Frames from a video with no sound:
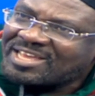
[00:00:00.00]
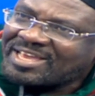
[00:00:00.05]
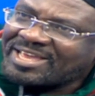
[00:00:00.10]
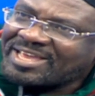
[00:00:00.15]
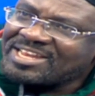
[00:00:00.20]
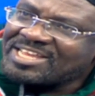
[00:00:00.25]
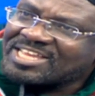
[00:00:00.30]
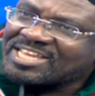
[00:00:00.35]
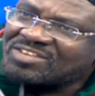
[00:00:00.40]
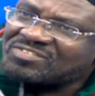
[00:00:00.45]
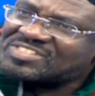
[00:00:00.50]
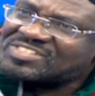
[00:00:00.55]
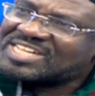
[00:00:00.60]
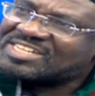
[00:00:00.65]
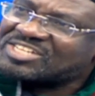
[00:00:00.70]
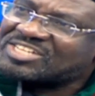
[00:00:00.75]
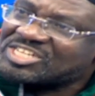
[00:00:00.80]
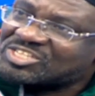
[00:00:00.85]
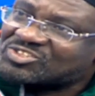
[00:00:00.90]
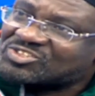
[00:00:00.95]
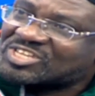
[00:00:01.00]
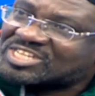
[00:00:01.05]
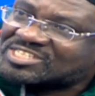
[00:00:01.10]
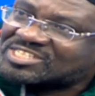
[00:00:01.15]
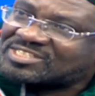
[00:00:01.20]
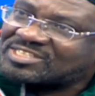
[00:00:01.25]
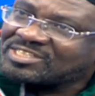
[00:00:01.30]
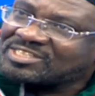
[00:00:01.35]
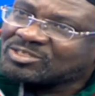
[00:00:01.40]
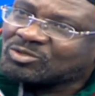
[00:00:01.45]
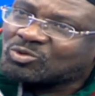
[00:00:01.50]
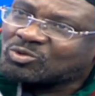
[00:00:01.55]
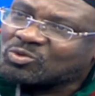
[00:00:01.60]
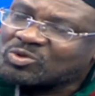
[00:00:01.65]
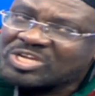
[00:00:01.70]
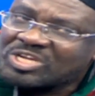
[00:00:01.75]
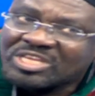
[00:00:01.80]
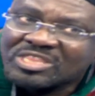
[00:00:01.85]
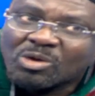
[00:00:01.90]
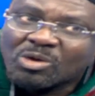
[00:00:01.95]
And he gave statistics,
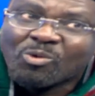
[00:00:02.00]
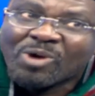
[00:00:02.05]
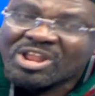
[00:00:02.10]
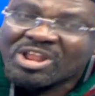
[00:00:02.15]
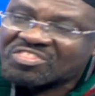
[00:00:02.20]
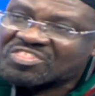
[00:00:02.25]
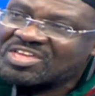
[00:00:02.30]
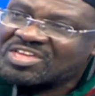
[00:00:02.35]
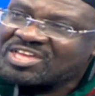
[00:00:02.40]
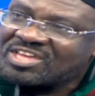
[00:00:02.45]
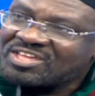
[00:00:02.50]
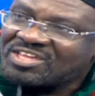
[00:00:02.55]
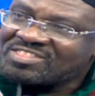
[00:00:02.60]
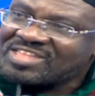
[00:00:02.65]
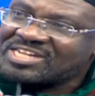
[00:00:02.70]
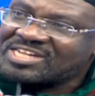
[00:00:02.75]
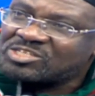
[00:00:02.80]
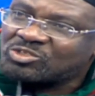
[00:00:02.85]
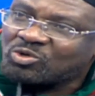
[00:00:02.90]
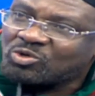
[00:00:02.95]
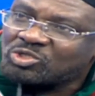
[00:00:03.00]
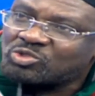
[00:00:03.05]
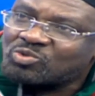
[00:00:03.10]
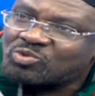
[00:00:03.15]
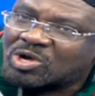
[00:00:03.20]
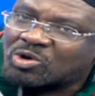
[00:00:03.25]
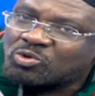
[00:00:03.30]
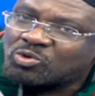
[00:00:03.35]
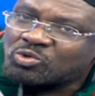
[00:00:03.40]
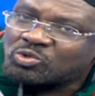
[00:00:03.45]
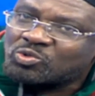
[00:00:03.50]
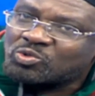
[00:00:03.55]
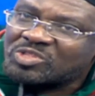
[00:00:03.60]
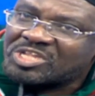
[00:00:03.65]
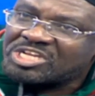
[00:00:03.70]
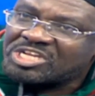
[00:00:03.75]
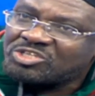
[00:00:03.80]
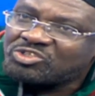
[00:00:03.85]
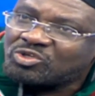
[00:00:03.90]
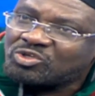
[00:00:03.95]
including the wealth that is going to accrue to
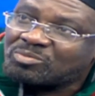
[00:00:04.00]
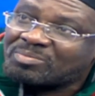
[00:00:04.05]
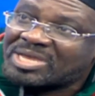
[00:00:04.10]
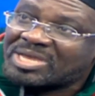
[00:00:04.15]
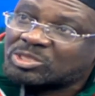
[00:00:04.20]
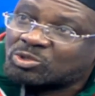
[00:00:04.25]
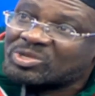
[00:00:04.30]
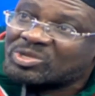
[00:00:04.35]
the region by